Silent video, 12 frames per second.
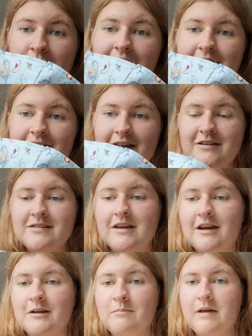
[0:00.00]
wearing this,
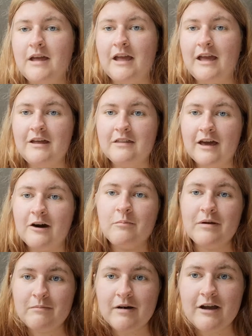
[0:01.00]
I could be either
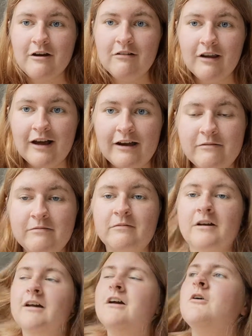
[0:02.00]
helping my own life,
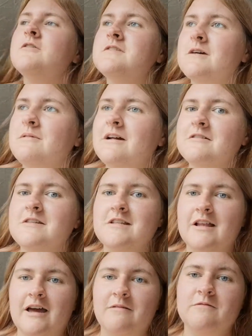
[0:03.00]
someone else's
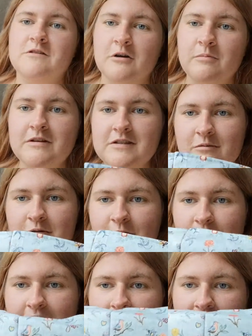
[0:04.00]
life, stopping someone
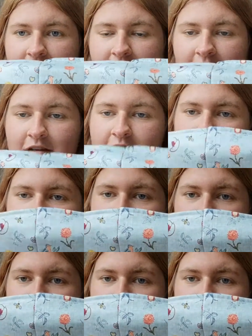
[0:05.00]
from getting the